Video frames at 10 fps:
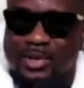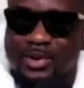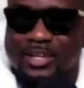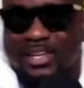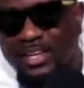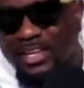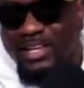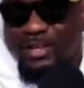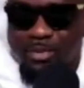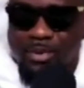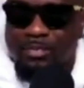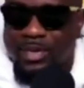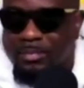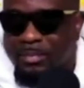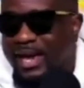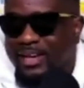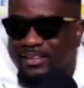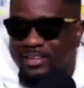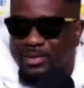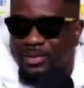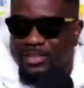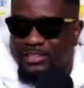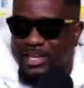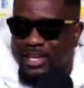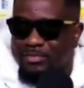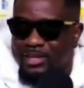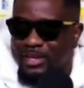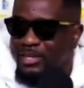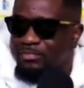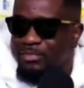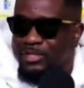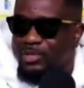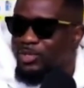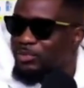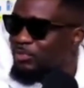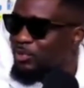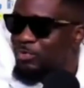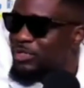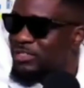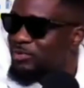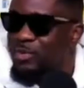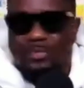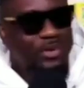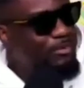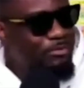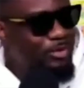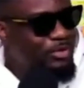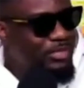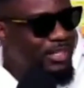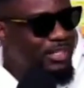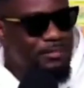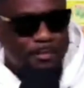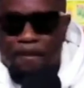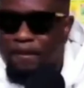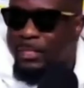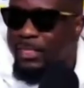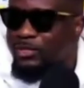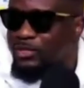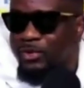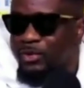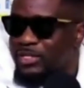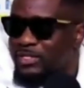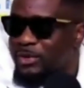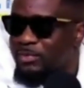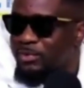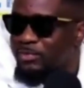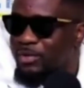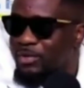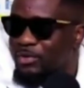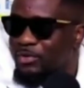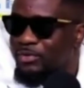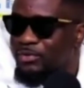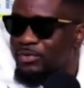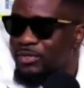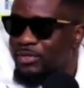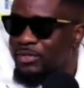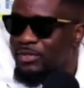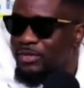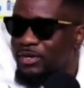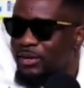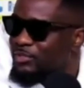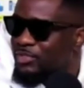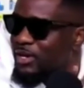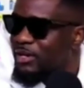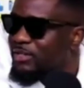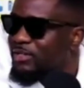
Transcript: thought we were being mad, you know, because he insults me for no reason. We will be on the phone today, yeah, and tomorrow he's up on the radio. F suck.